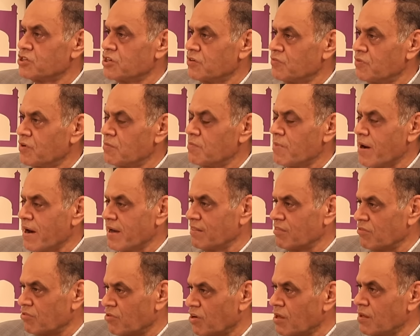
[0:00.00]
driven
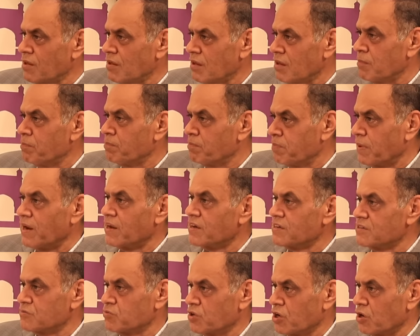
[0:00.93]
by three
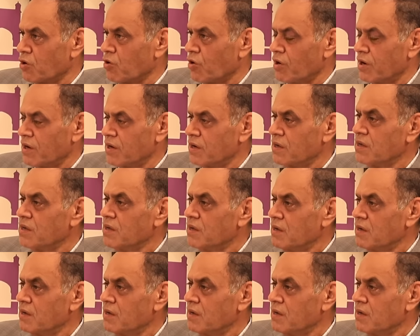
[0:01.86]
pillars, what they call it,